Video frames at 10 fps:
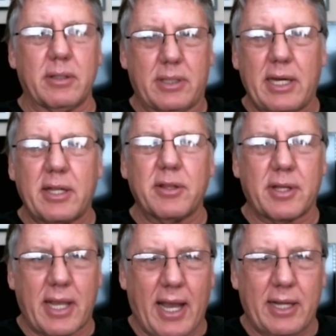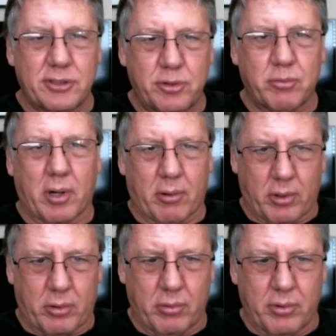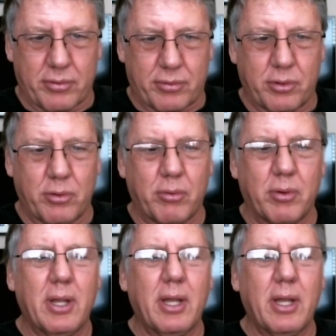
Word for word: getting the guys you want to work with to